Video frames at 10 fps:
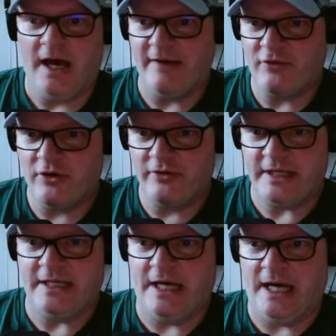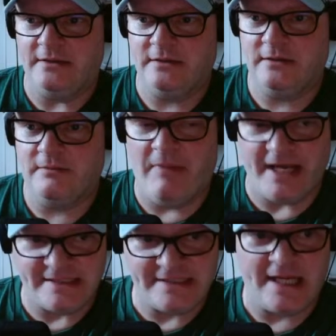I've already got
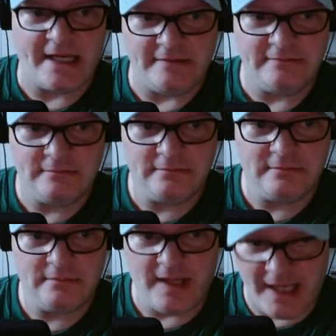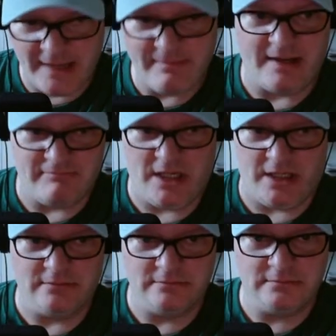my sign and my mug.